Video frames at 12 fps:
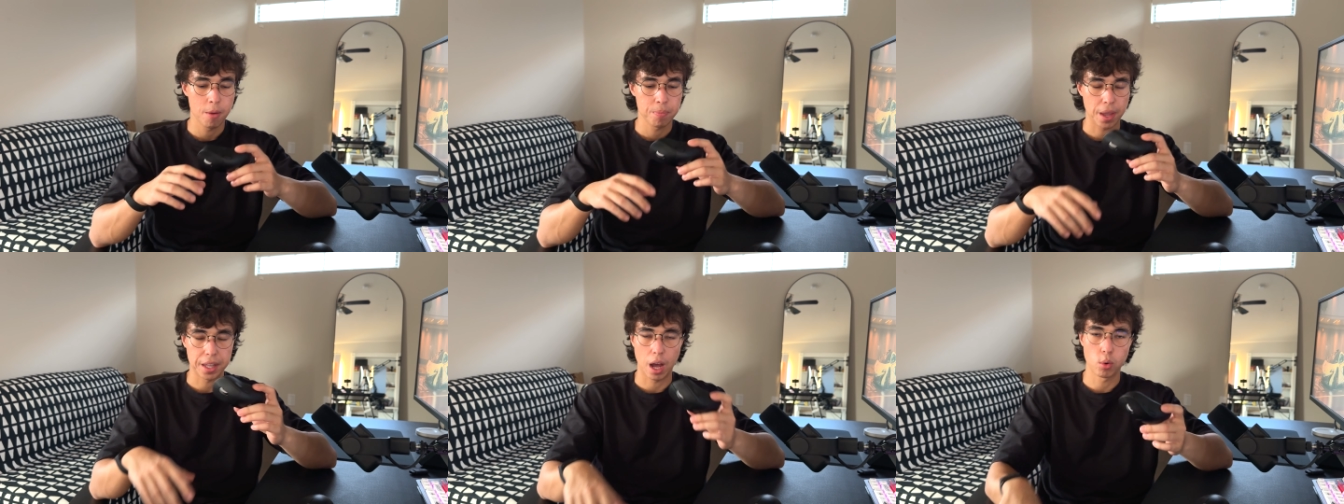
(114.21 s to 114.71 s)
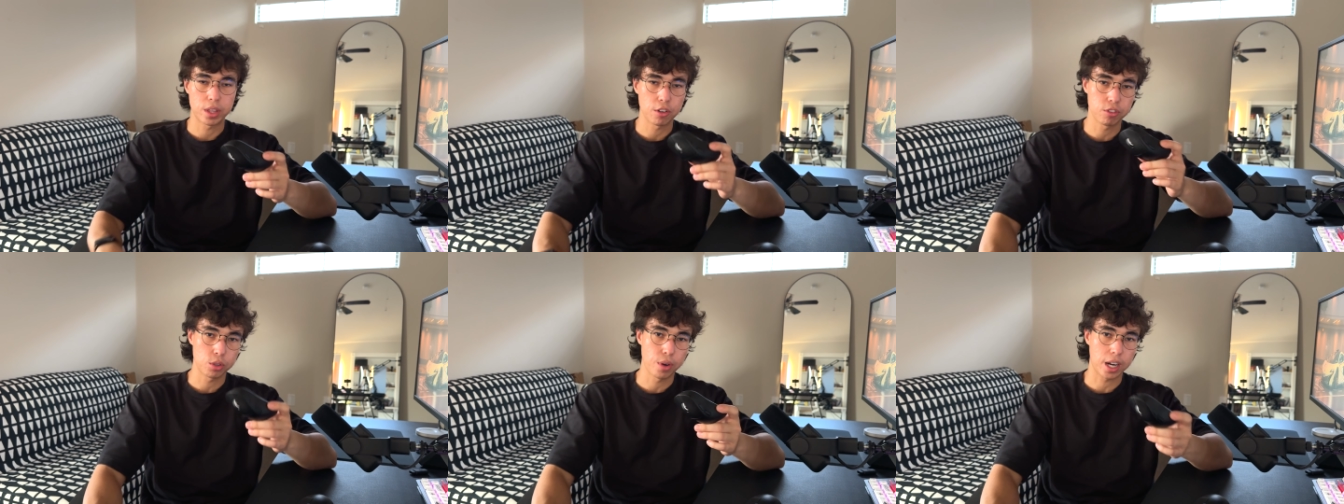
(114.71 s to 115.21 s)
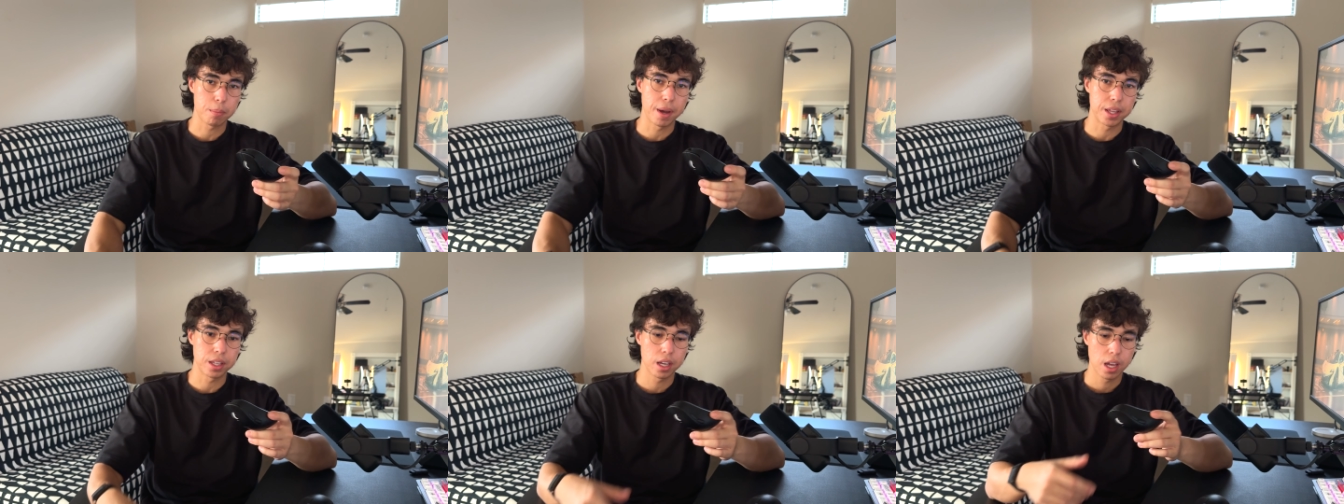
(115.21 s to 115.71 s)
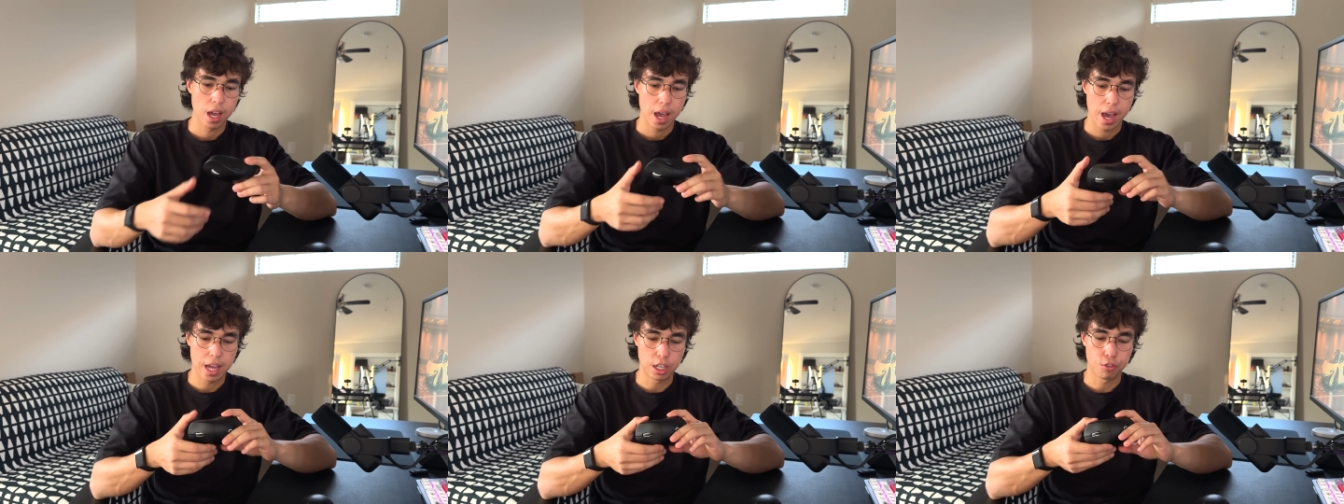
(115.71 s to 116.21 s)
And I would definitely recommend.
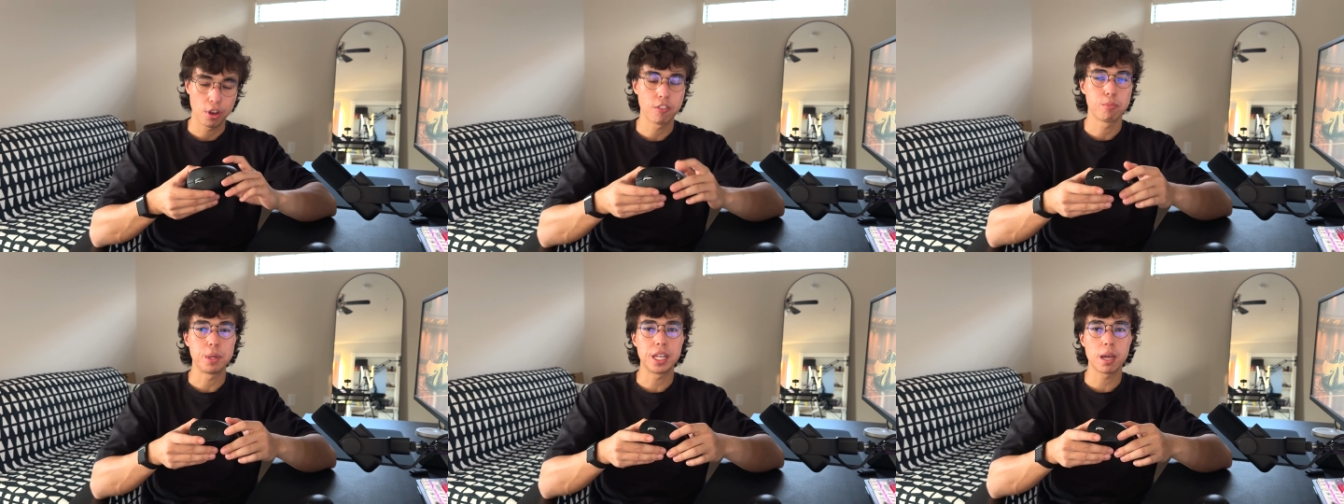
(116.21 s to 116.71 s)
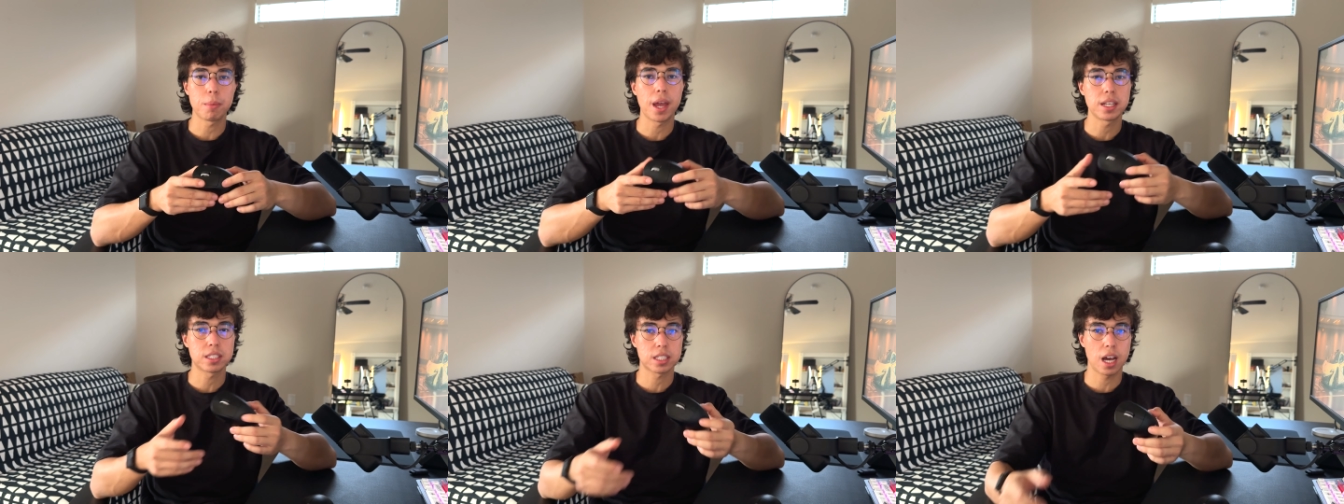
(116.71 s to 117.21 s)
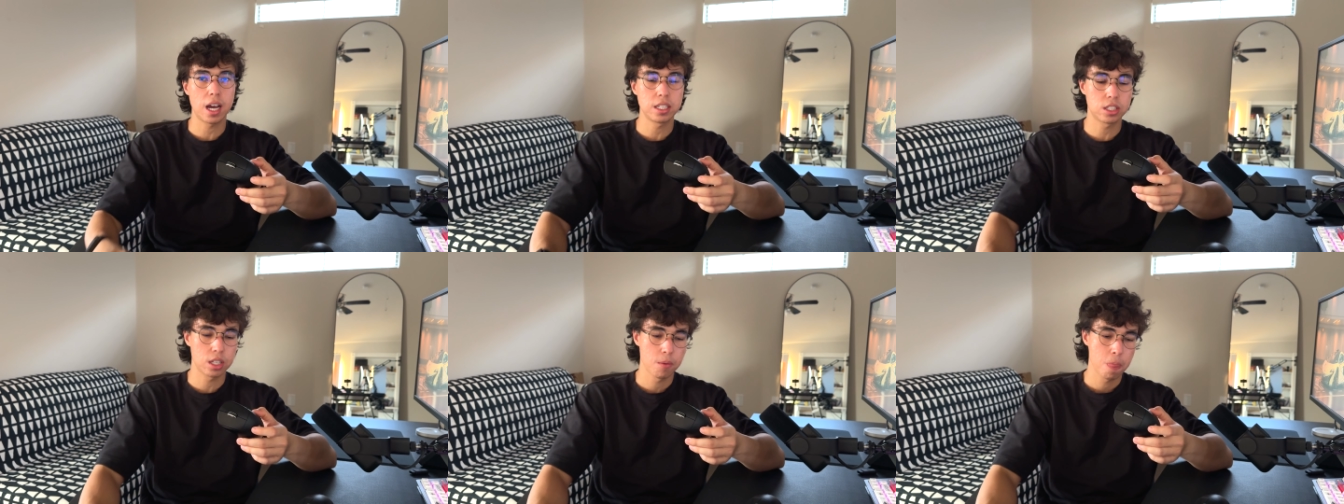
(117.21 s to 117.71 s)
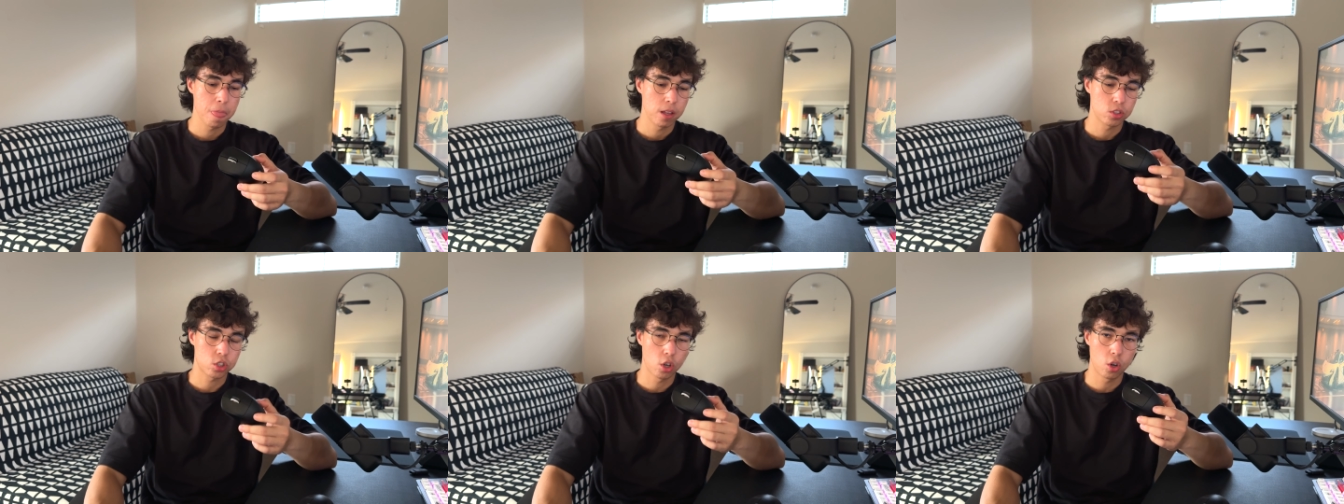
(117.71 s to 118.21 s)
And if you have medium hand size,
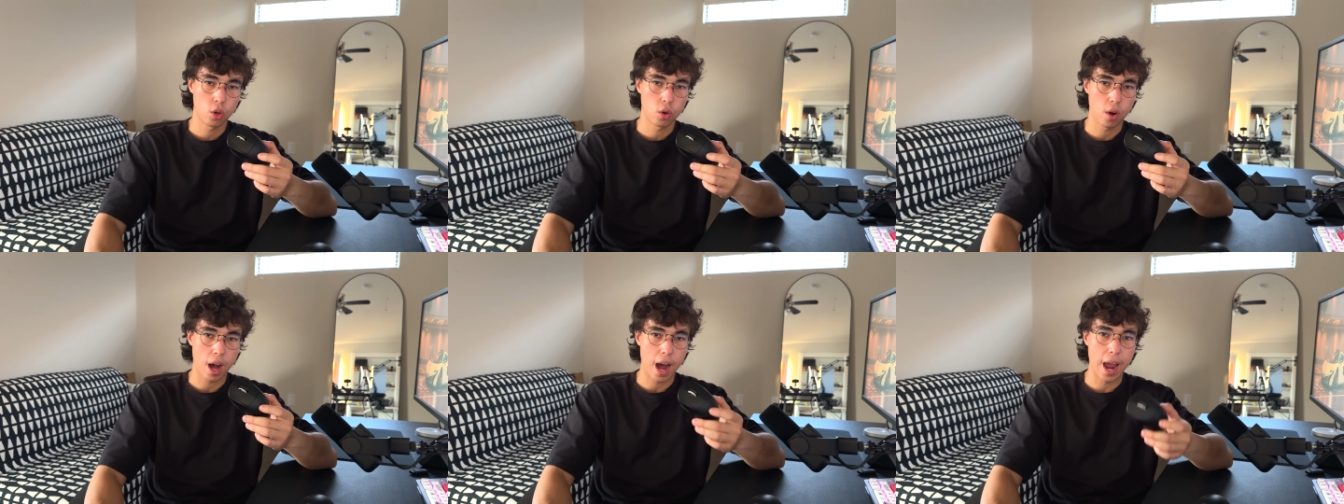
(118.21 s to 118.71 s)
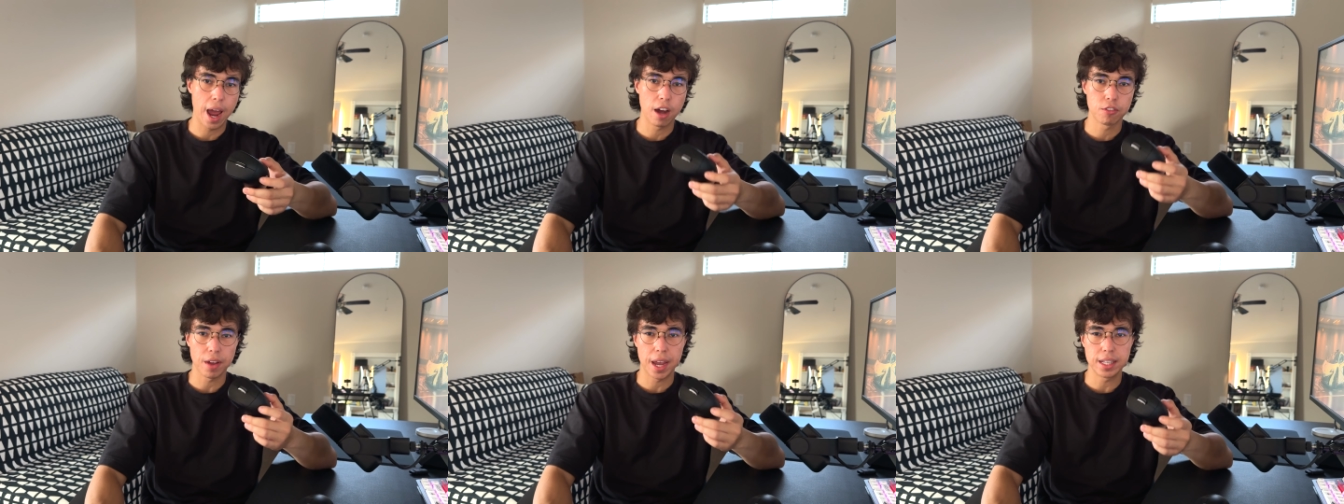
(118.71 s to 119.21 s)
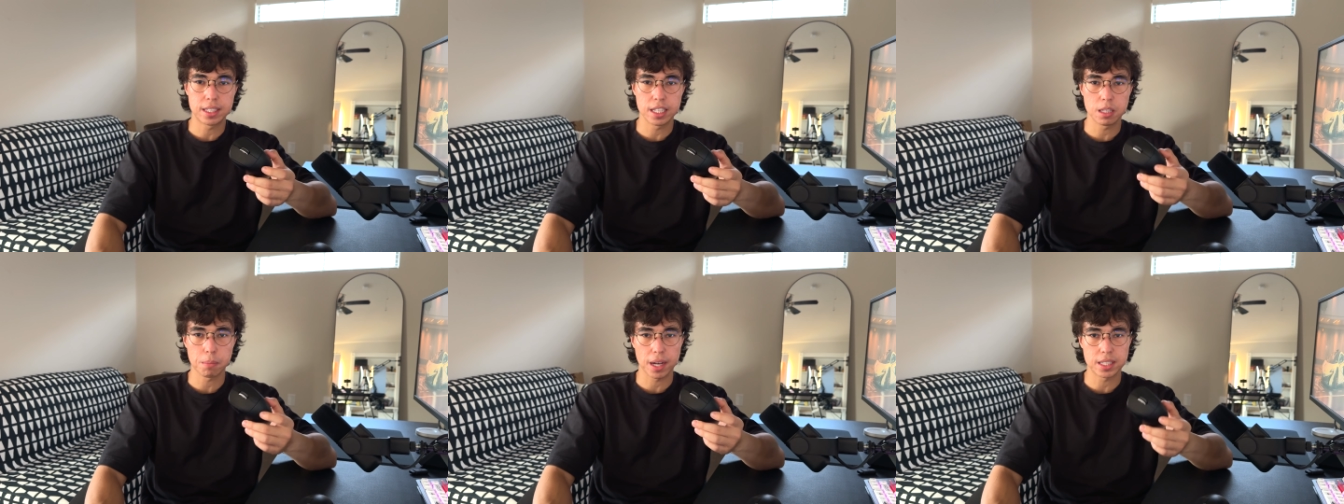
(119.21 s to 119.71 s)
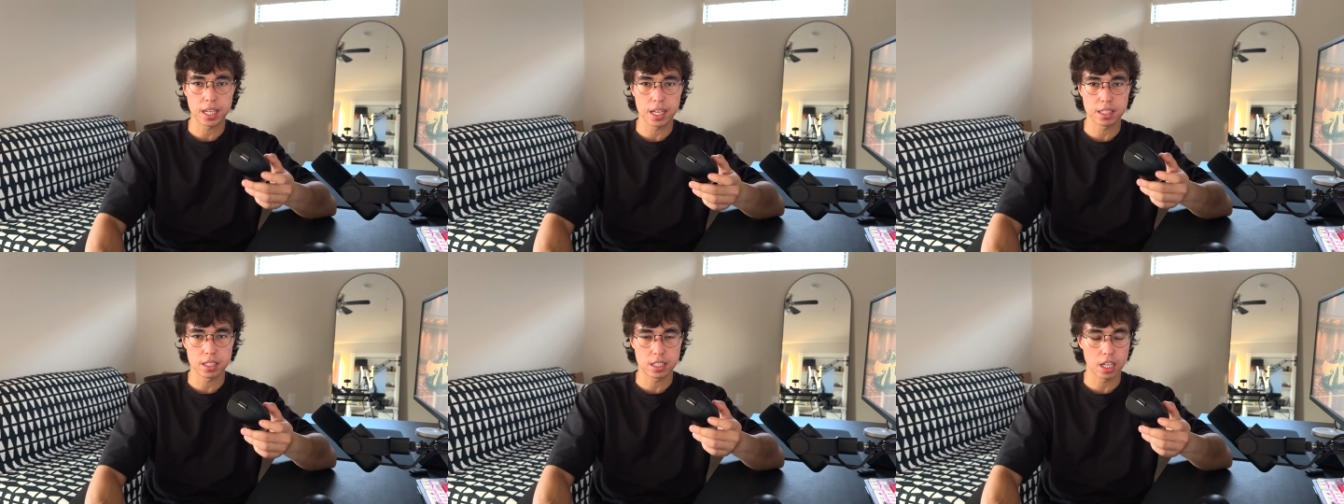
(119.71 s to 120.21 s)
so I have 18 by
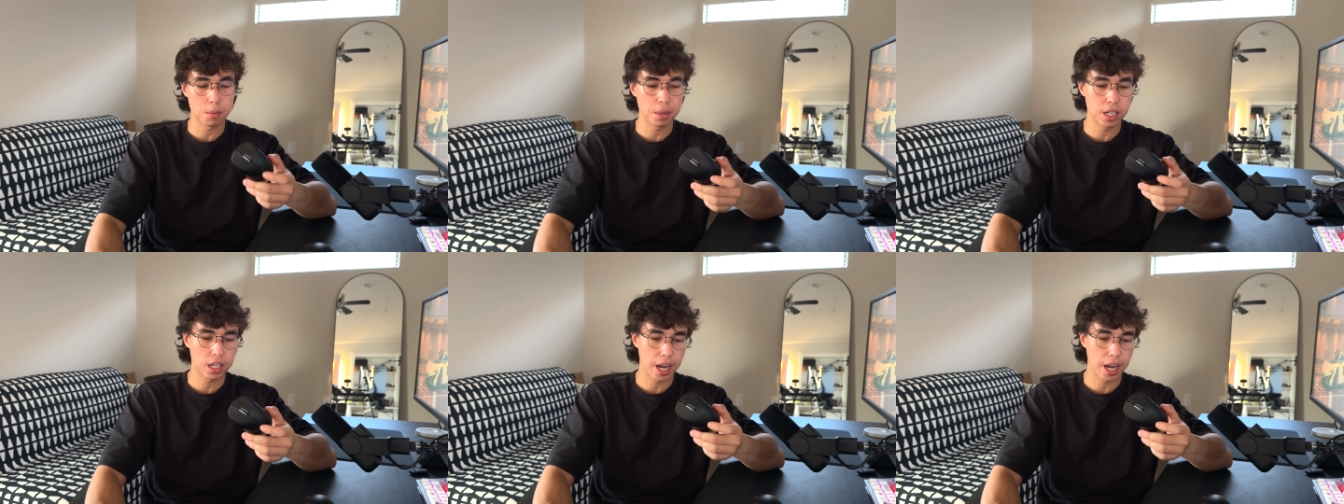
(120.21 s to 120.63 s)
10 centimeter